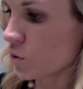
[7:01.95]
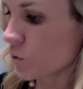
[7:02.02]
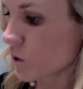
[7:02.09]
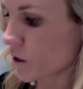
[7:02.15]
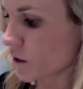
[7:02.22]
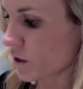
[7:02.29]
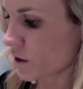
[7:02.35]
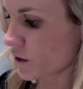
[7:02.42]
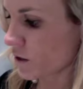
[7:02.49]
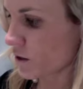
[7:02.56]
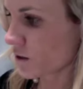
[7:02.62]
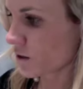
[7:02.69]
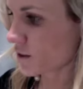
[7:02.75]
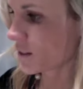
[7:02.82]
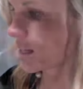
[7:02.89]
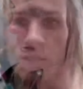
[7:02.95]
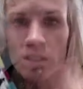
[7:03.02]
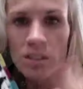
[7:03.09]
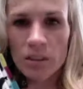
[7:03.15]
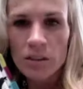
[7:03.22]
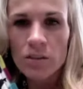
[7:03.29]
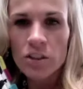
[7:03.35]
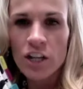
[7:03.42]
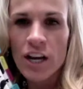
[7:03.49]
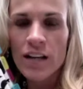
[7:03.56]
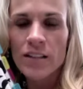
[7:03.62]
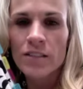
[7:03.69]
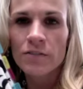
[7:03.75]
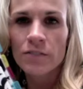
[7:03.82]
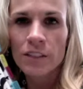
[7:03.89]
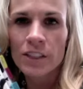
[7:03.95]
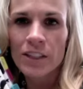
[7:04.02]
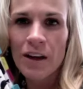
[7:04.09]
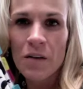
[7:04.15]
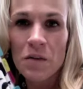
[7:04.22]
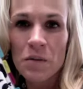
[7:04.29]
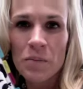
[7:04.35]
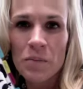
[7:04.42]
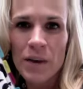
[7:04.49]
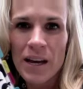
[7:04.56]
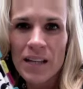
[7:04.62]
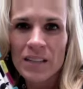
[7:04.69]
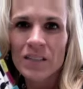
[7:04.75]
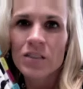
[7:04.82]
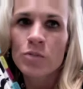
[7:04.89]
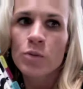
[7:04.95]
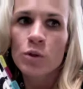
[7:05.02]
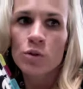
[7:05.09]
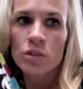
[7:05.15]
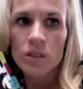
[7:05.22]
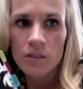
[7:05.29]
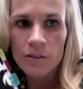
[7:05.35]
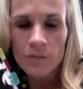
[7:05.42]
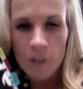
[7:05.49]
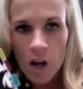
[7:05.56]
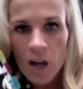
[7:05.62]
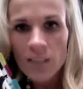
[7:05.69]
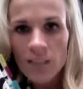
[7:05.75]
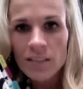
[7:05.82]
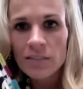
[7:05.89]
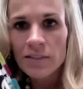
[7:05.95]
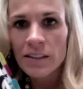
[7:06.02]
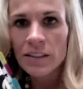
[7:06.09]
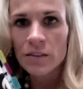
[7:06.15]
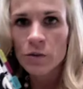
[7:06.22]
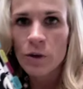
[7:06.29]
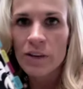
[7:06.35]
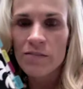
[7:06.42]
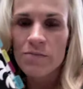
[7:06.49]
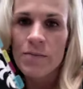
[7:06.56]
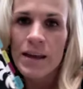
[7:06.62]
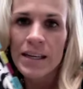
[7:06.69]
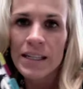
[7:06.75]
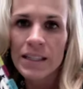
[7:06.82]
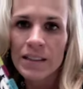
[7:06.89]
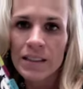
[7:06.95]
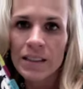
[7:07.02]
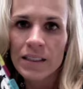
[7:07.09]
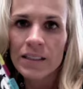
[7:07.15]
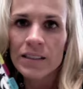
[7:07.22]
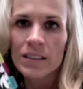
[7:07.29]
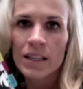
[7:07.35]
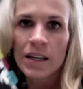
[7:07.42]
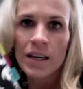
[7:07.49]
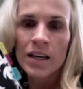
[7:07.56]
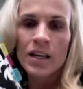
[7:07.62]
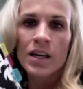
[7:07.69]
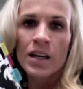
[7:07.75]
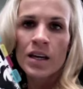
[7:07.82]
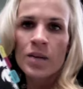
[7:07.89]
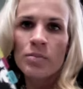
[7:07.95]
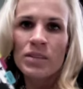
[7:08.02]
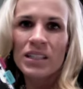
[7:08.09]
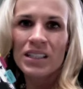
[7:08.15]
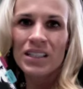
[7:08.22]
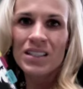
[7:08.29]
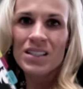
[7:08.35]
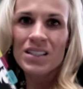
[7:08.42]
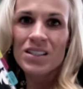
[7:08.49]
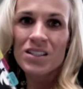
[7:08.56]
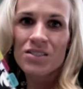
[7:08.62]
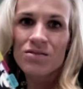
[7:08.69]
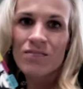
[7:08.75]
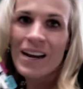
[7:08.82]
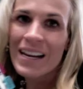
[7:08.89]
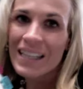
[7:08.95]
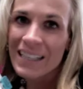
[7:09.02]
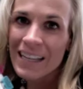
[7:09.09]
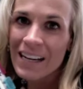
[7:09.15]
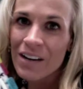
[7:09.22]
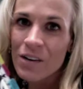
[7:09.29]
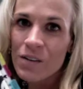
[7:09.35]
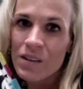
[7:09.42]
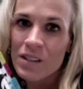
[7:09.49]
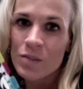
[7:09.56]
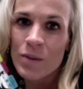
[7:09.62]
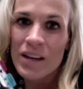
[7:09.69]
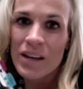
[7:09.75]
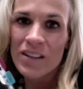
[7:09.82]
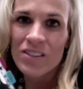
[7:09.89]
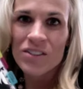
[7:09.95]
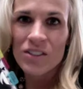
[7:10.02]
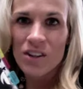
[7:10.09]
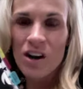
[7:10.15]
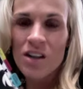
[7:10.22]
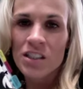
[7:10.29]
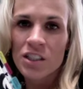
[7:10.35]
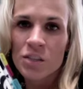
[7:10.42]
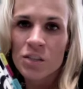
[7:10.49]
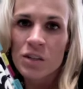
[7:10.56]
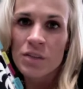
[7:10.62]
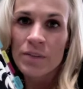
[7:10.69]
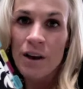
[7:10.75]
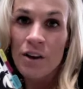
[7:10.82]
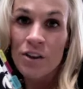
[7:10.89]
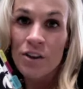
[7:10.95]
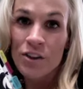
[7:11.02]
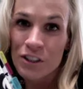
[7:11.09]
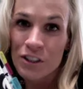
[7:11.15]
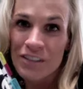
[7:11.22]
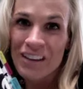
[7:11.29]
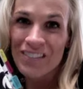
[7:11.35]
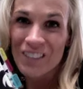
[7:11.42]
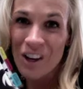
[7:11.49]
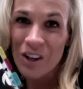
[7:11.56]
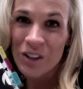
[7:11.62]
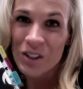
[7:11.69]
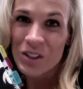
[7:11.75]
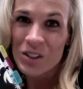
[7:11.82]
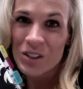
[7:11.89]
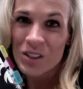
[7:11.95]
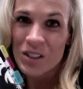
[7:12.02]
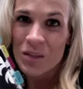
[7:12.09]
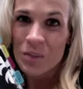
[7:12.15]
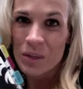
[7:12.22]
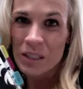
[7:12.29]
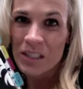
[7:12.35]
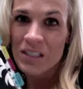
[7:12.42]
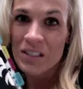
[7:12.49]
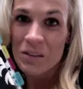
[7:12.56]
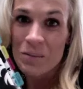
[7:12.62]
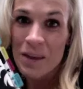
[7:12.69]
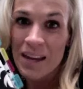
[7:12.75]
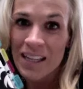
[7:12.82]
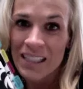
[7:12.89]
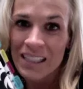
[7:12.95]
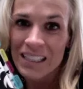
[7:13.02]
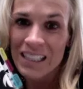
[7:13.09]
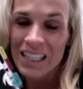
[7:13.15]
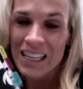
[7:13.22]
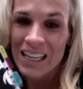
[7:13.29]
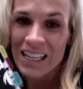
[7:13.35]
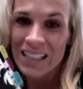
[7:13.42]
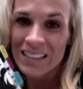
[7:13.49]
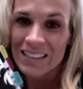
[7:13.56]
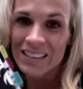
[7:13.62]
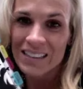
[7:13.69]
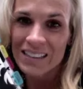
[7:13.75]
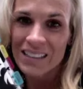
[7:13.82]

are set. I'm still trying to figure out the best, most cost-effective way of making this, because right now these binders are costing me about $35 a piece to make, and